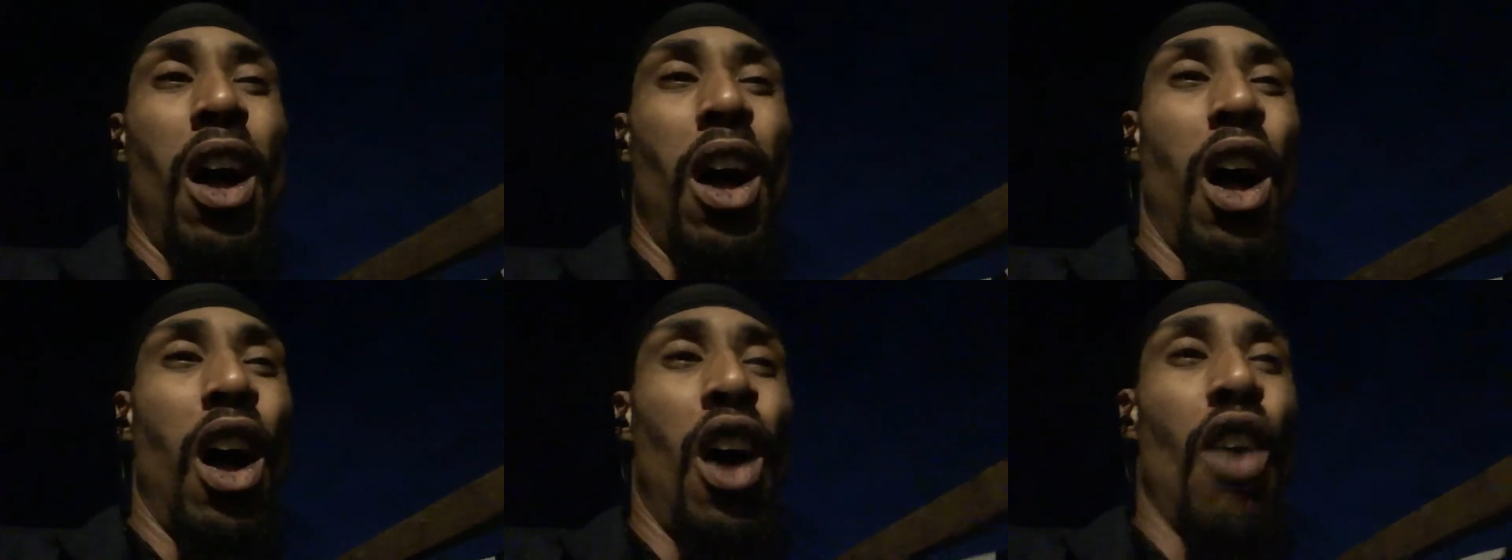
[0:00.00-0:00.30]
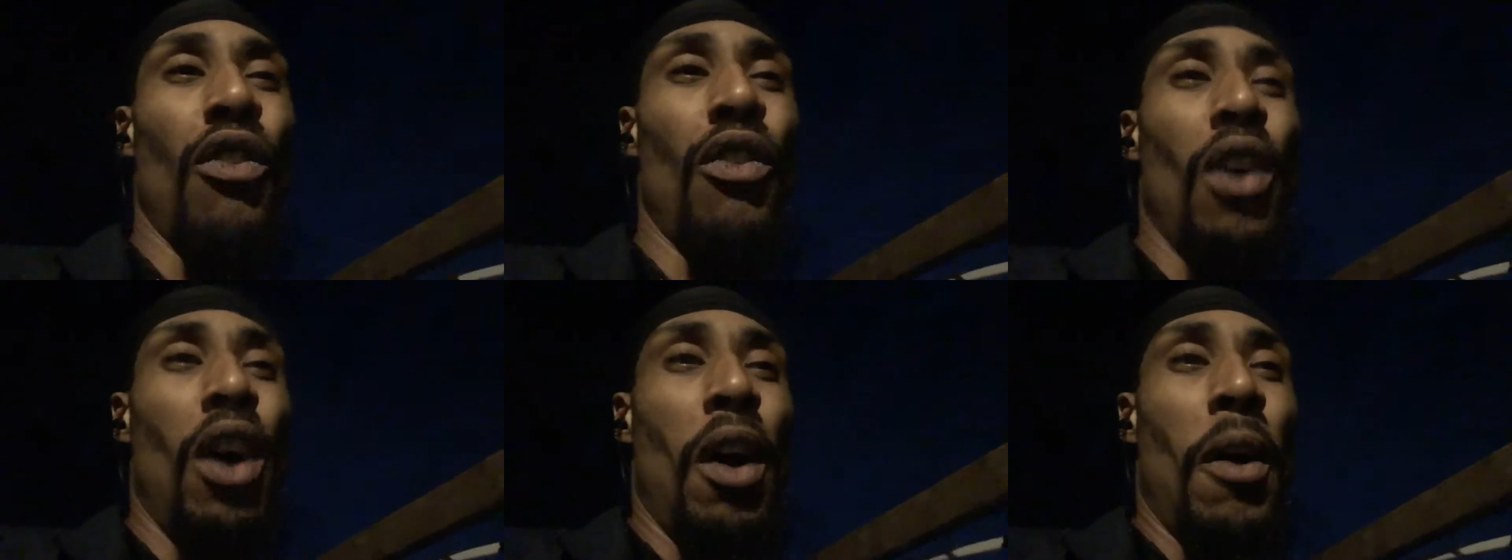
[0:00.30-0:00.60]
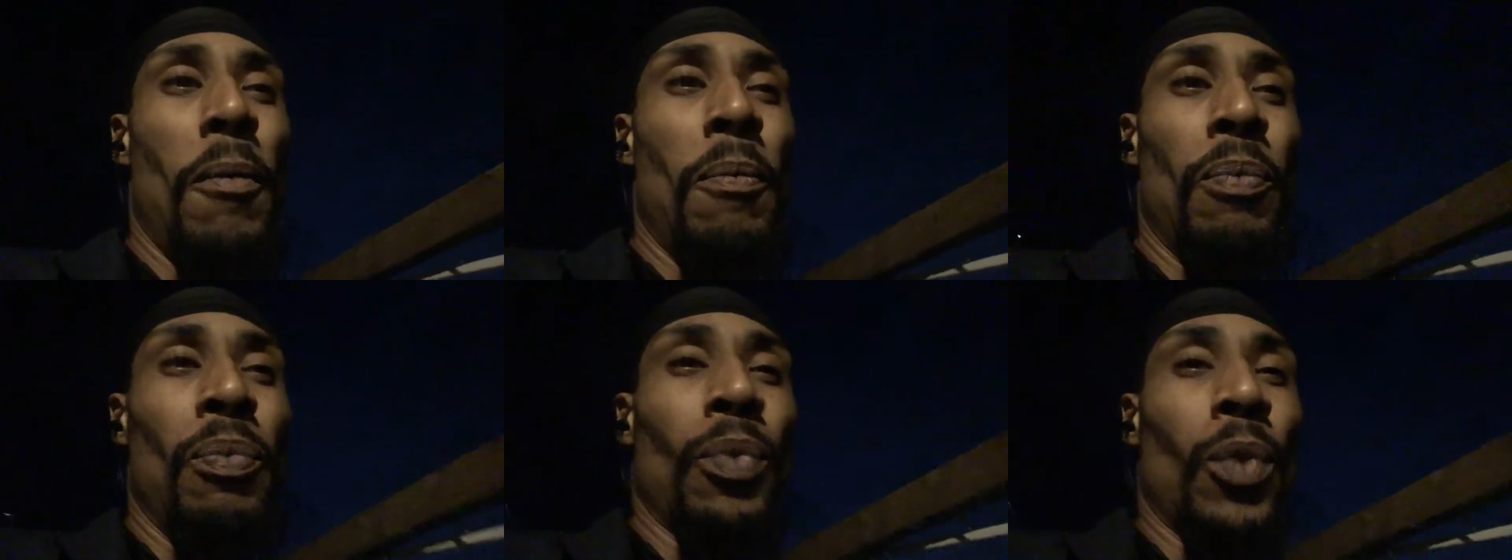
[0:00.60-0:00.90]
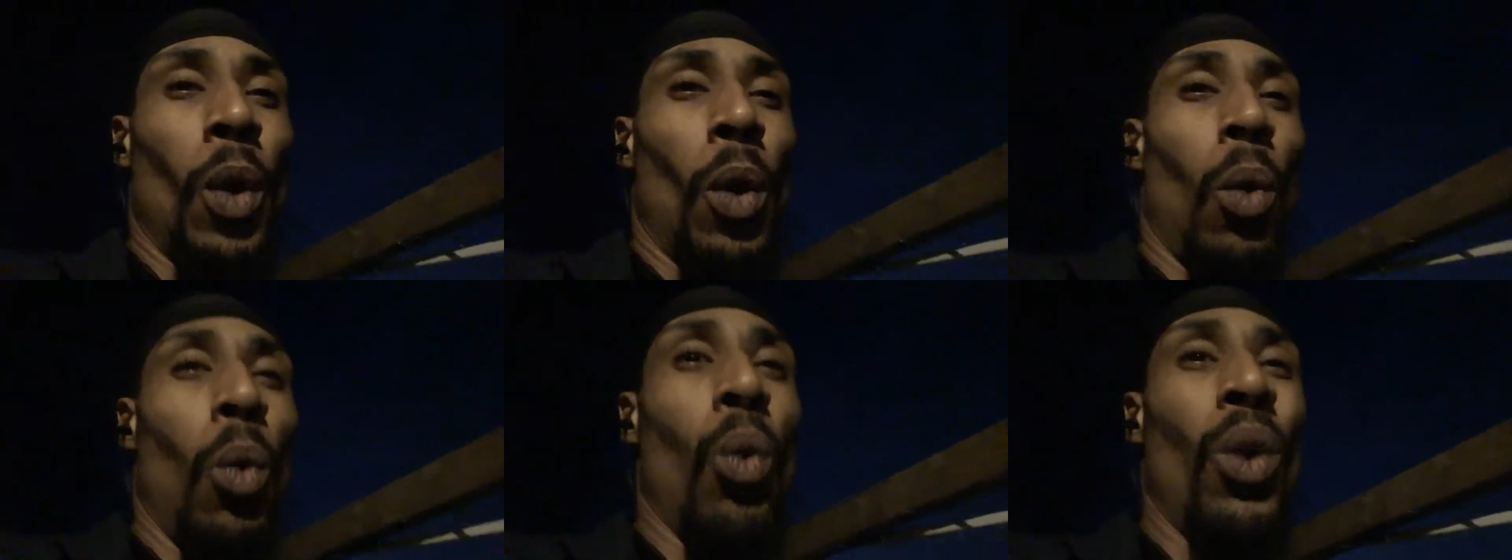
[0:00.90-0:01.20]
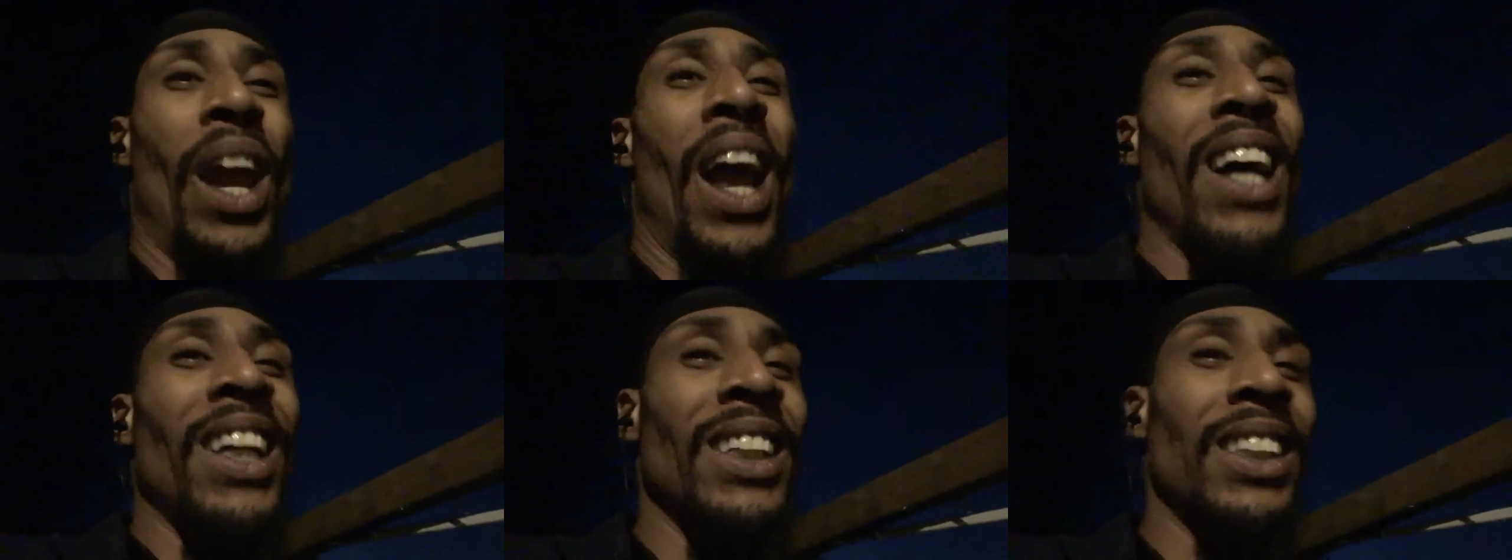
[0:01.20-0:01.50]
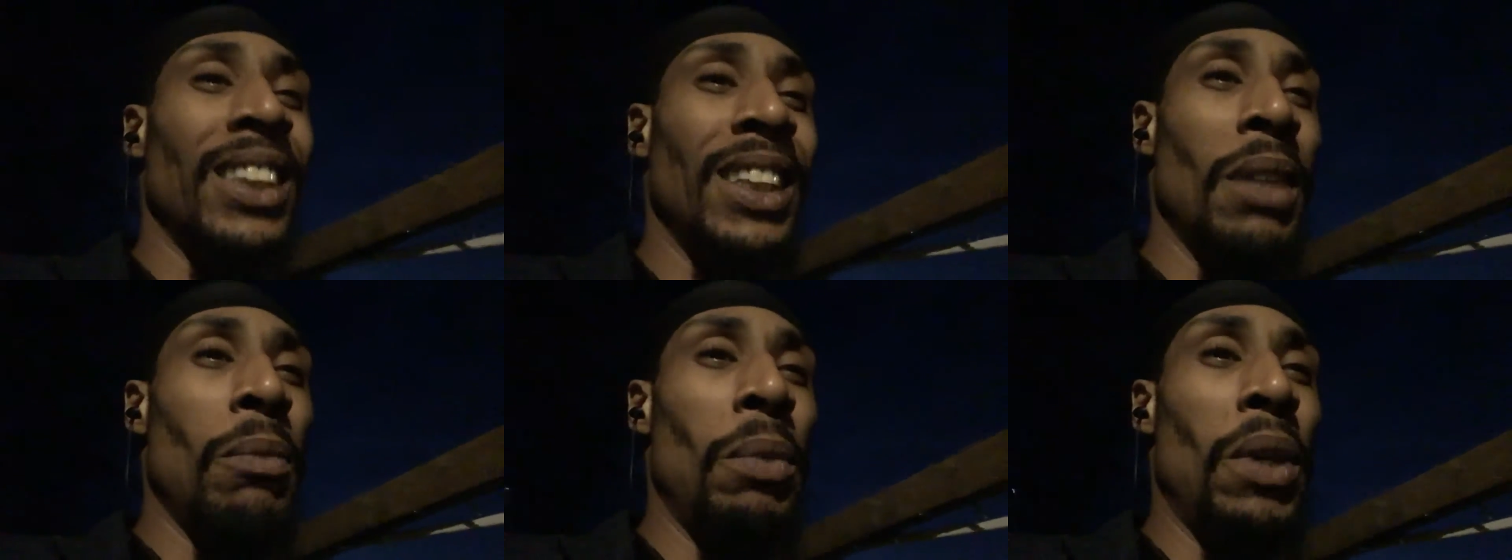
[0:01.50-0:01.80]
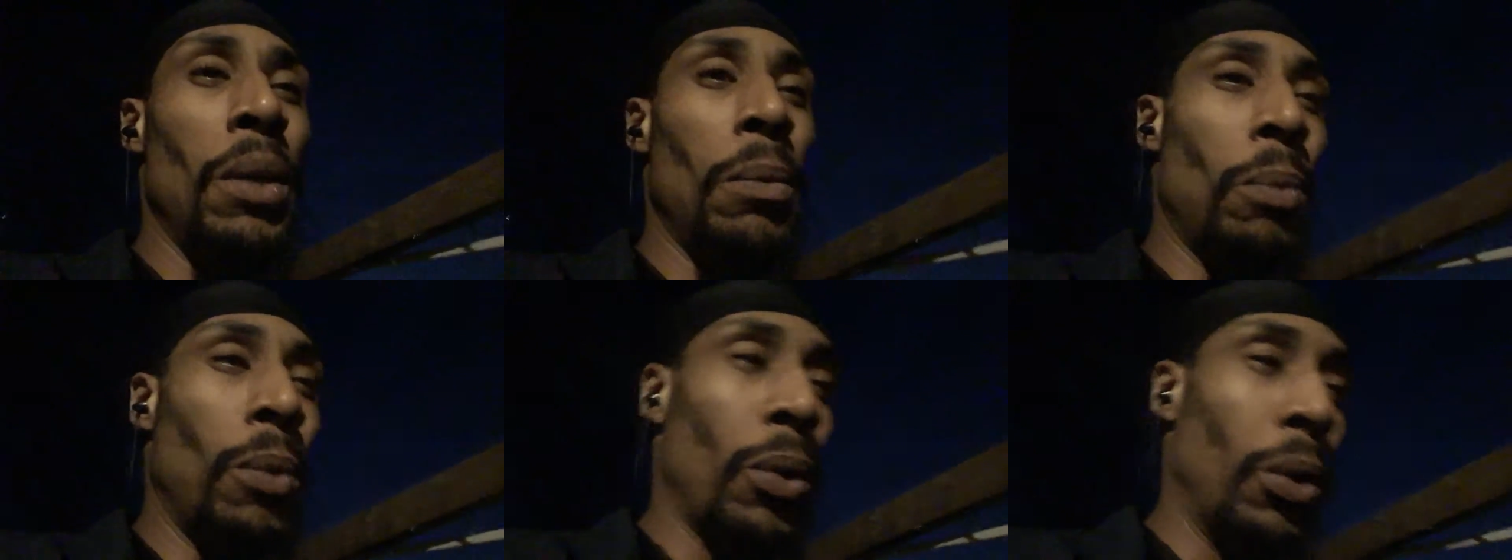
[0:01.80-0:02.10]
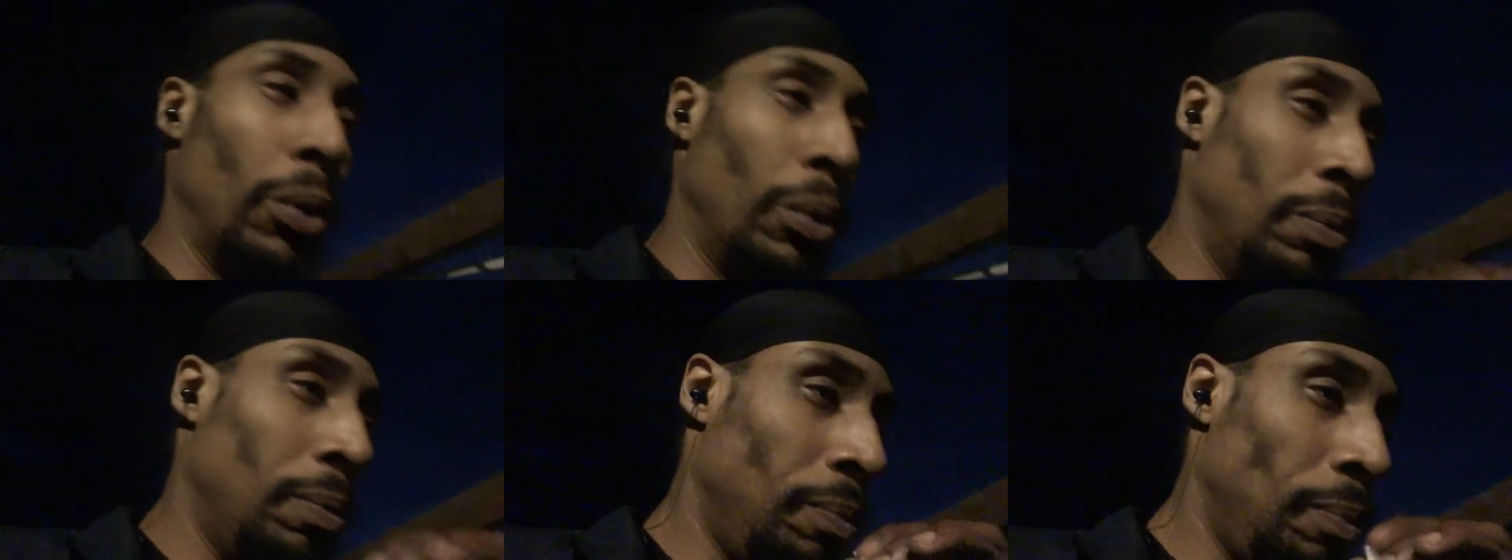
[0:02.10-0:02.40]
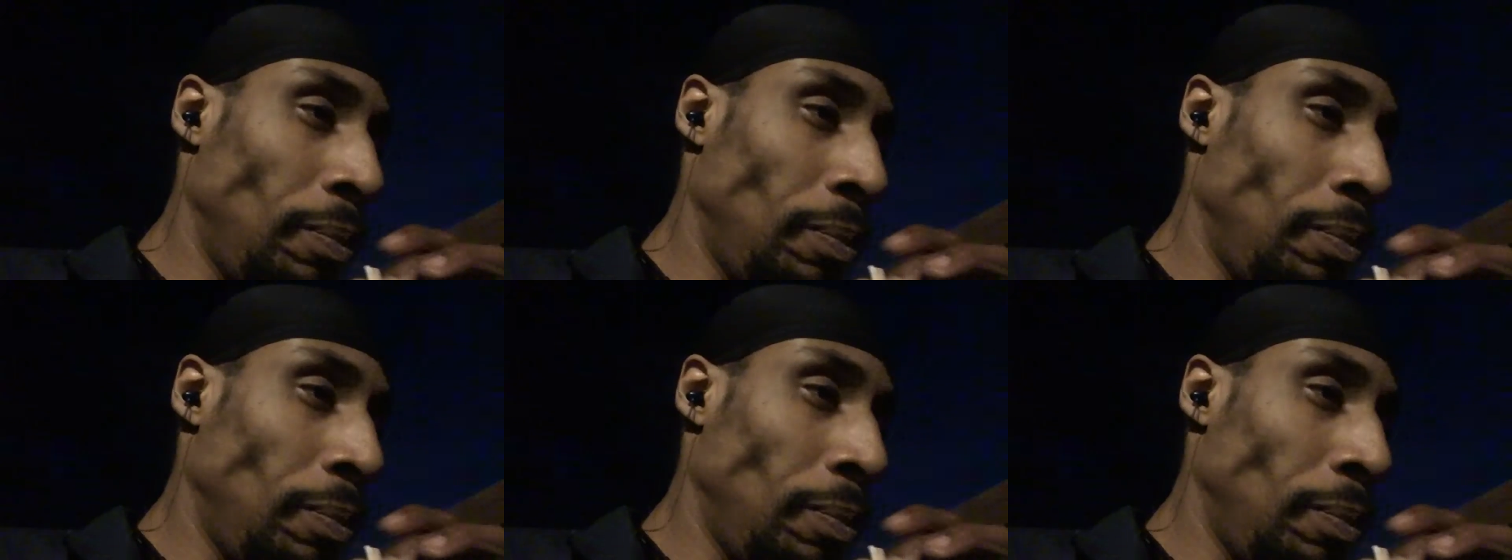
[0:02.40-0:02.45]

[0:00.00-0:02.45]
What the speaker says: of what I see people.